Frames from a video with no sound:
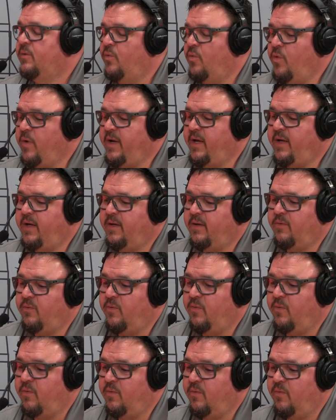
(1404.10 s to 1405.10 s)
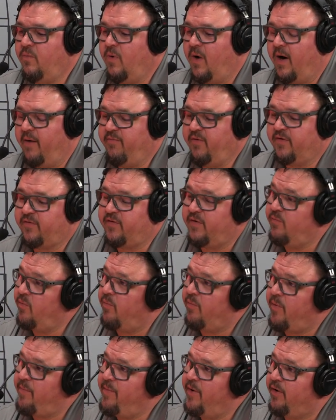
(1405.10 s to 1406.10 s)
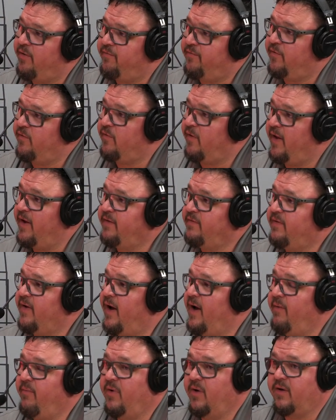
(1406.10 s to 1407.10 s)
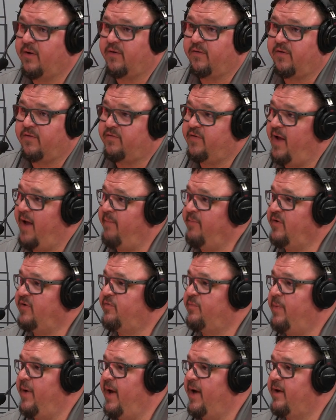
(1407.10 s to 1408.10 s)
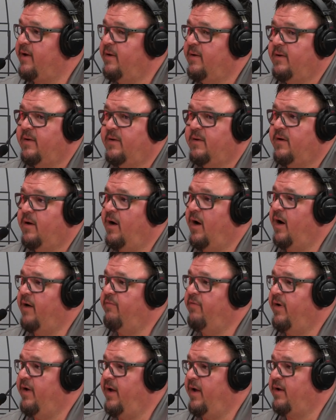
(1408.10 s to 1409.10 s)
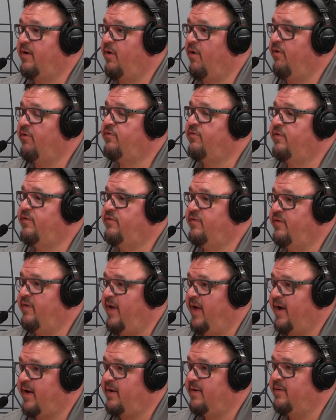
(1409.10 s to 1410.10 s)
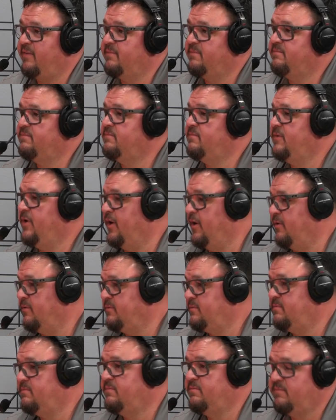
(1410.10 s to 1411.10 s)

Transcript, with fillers: We... Obviously, when we build a full-length die, we look at the SAAMI spec of a cartridge neck, you know,